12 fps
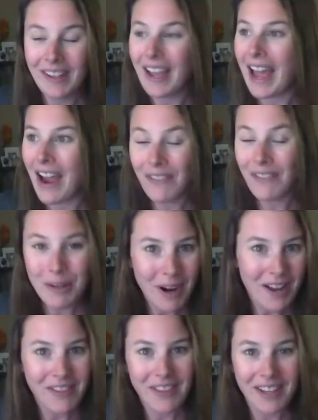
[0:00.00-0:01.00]
Every
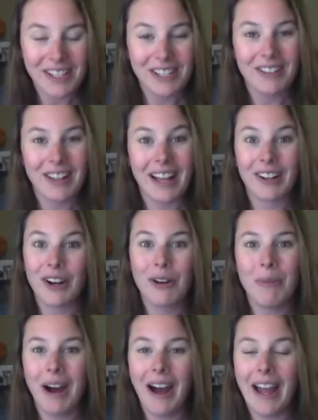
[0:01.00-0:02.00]
month that you let go
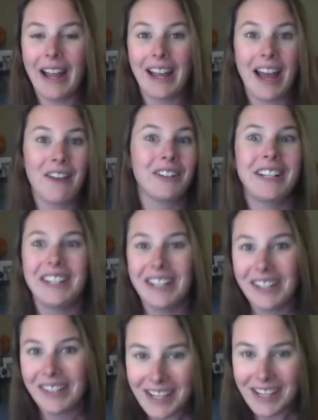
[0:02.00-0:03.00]
by, every
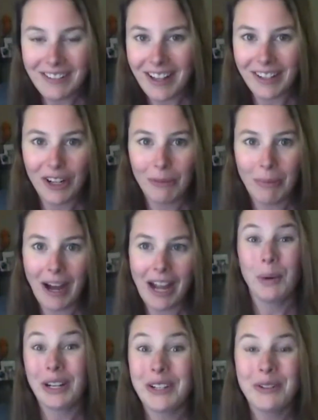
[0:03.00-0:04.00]
year that you let go by,
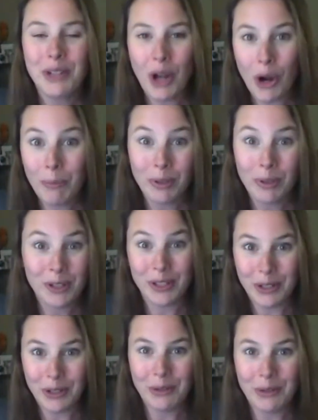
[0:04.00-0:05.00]
where you don't
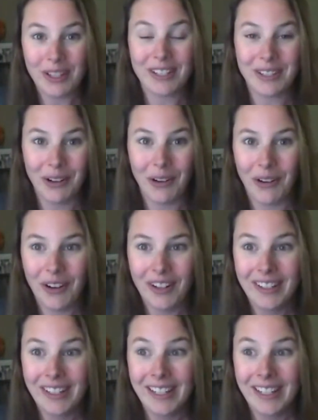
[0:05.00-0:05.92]
pursue this goal,